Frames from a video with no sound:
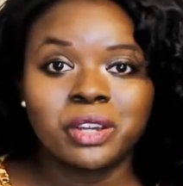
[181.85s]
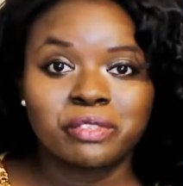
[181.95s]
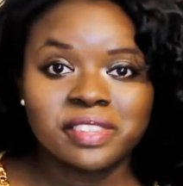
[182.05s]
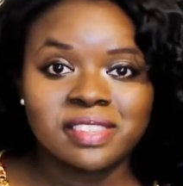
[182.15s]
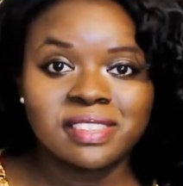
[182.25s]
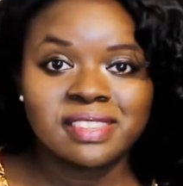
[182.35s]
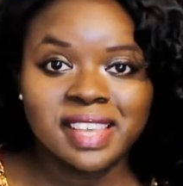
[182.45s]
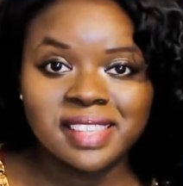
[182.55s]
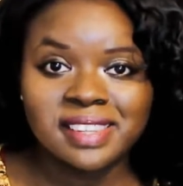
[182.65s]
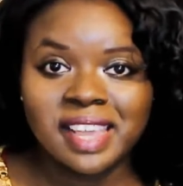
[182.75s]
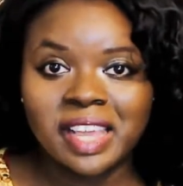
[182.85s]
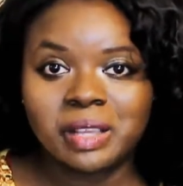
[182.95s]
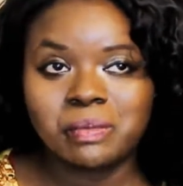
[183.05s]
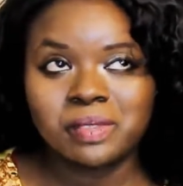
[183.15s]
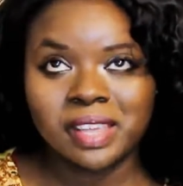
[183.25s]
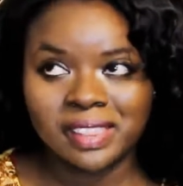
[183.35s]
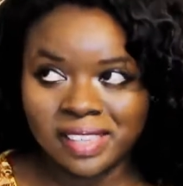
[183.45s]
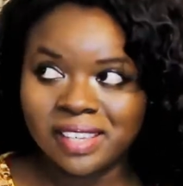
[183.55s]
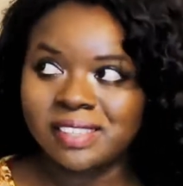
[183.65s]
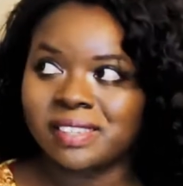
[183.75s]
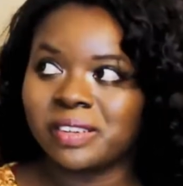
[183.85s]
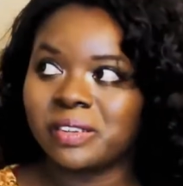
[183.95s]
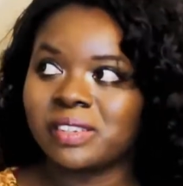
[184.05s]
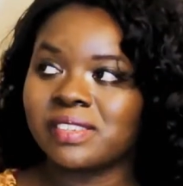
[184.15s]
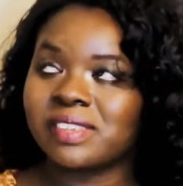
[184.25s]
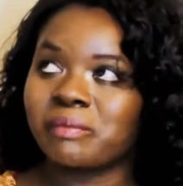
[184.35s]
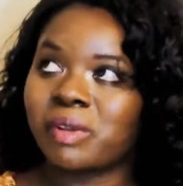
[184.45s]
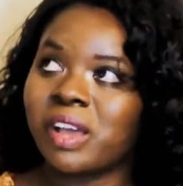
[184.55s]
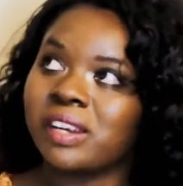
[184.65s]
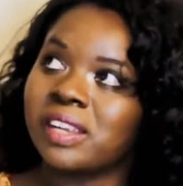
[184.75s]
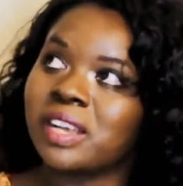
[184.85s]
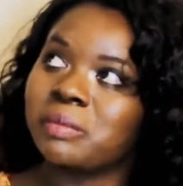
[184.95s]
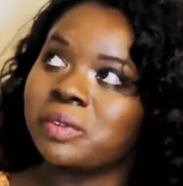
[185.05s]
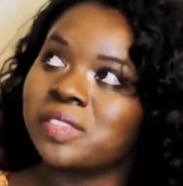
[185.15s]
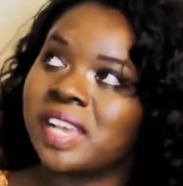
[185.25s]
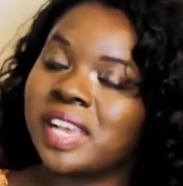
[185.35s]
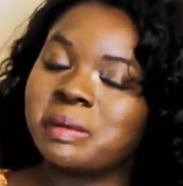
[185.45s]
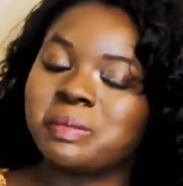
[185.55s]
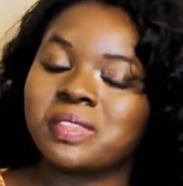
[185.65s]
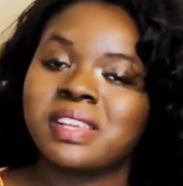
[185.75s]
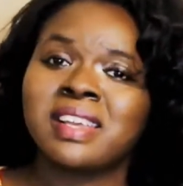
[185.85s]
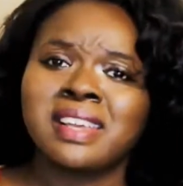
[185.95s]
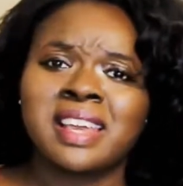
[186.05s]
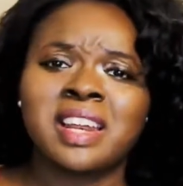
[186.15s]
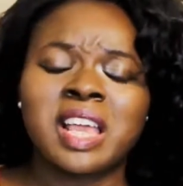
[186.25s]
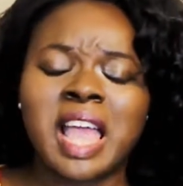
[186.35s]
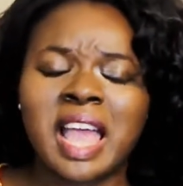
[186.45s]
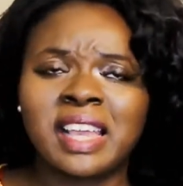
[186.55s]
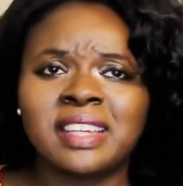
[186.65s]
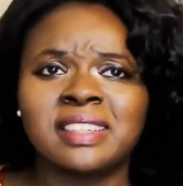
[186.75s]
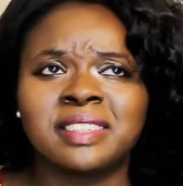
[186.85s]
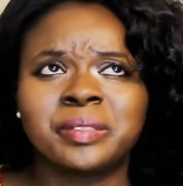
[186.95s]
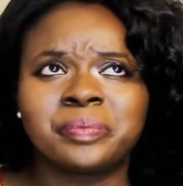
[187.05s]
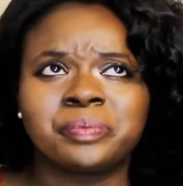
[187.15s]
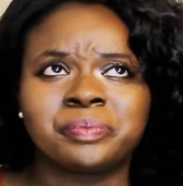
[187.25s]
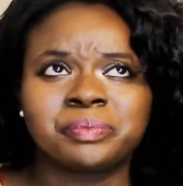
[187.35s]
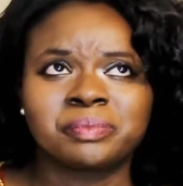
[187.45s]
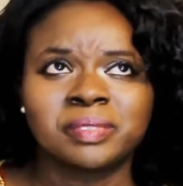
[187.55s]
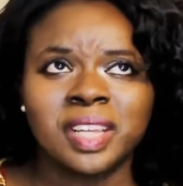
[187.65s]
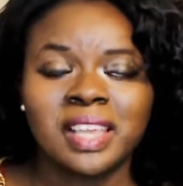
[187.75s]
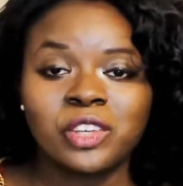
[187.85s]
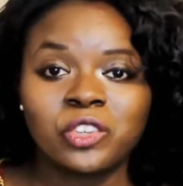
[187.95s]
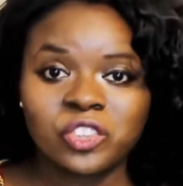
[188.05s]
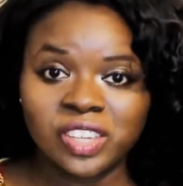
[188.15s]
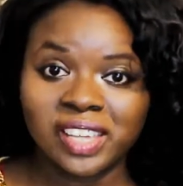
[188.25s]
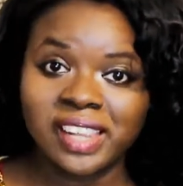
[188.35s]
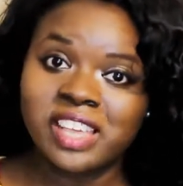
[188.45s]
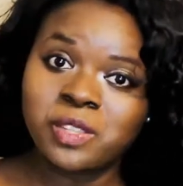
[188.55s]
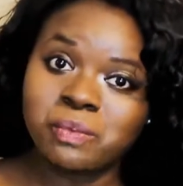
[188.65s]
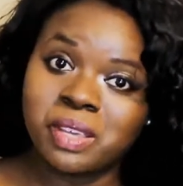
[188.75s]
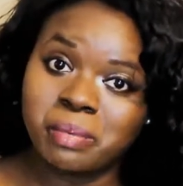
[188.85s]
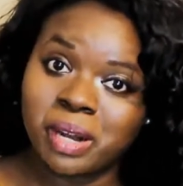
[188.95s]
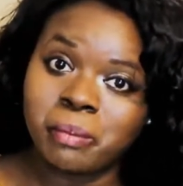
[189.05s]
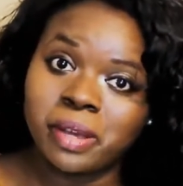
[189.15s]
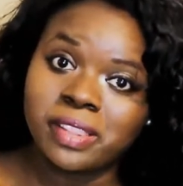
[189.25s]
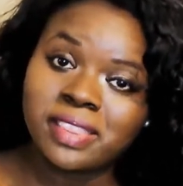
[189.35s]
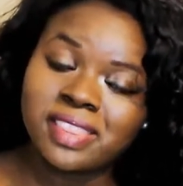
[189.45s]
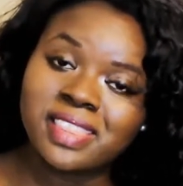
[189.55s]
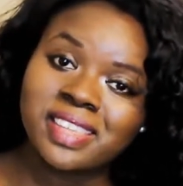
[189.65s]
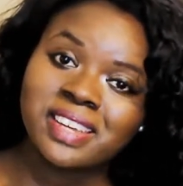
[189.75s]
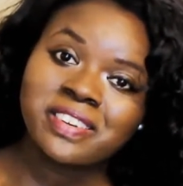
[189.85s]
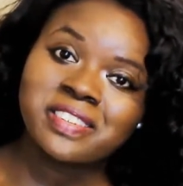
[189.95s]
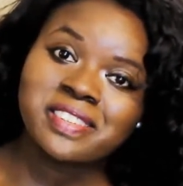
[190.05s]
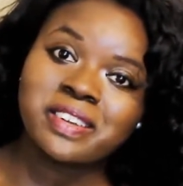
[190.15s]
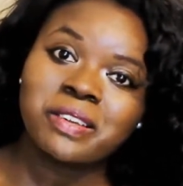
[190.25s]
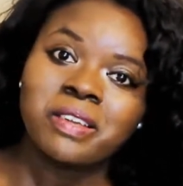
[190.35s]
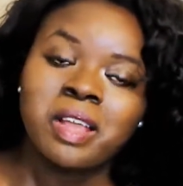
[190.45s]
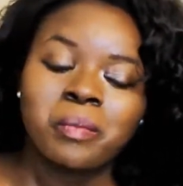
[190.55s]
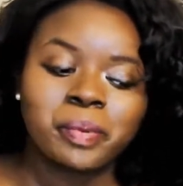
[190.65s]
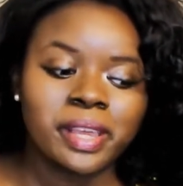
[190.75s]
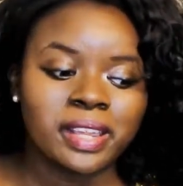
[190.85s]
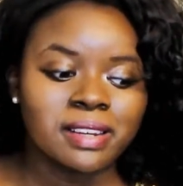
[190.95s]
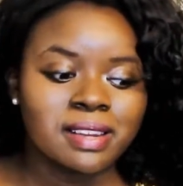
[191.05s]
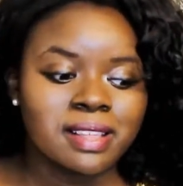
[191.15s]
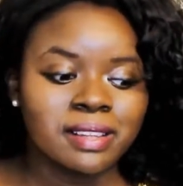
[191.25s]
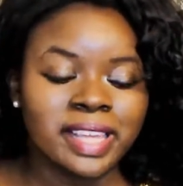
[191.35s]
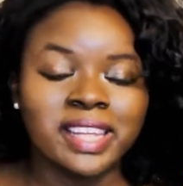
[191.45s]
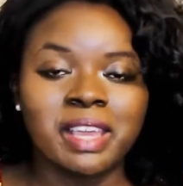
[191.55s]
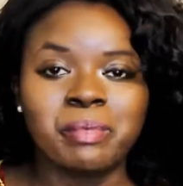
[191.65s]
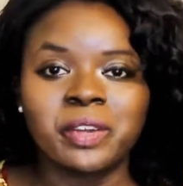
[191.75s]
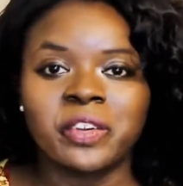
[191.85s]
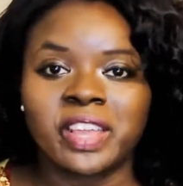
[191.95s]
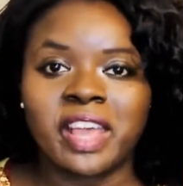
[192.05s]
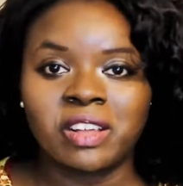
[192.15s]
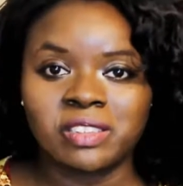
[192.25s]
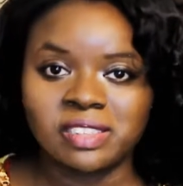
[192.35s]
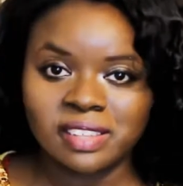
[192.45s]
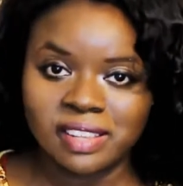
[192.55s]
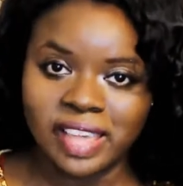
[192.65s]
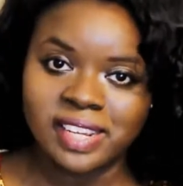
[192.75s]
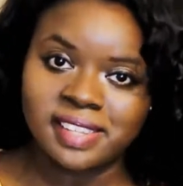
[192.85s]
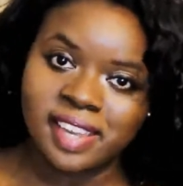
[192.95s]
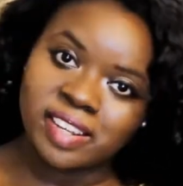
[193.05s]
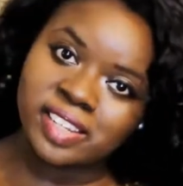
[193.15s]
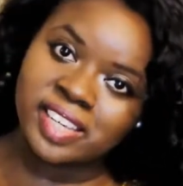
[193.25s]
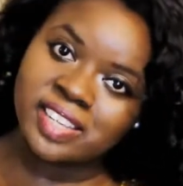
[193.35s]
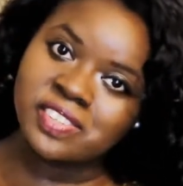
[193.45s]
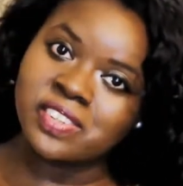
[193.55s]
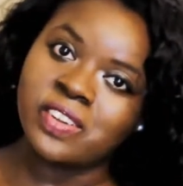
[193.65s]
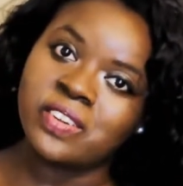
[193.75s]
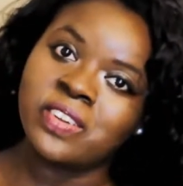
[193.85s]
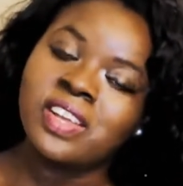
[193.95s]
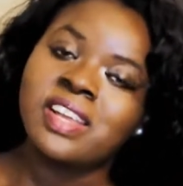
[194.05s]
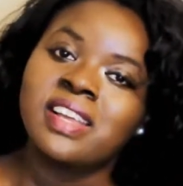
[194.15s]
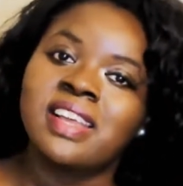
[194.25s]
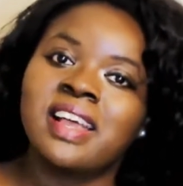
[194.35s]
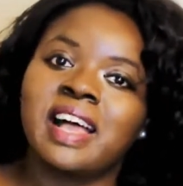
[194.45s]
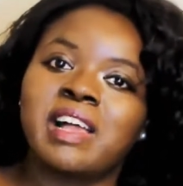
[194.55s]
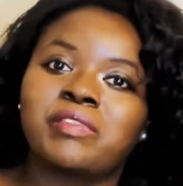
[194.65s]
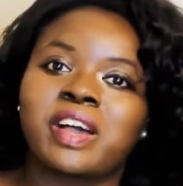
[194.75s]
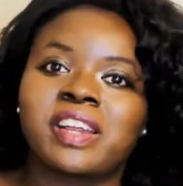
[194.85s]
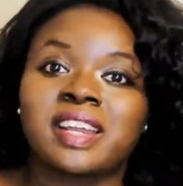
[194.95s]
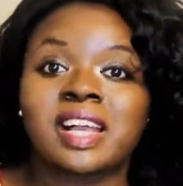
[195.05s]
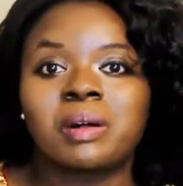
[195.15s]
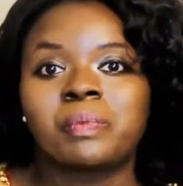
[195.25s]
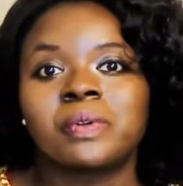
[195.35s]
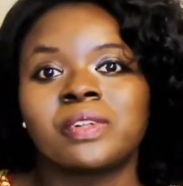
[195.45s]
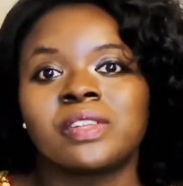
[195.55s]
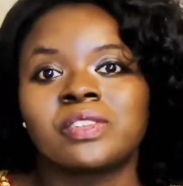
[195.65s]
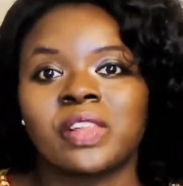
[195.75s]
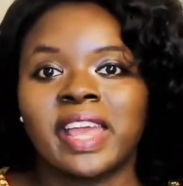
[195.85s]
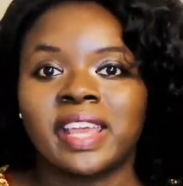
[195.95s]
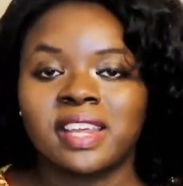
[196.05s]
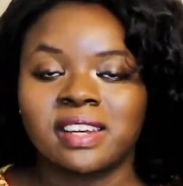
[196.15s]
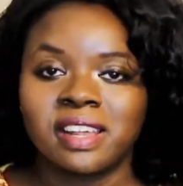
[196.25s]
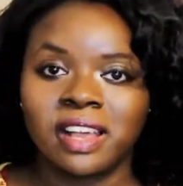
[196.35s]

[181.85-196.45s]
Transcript: over 10 times. I think so, because I've gotten it a couple of times. And I usually it lasts me about a month or so, but lately I've been going out like daily, so I've gotten a couple so that I can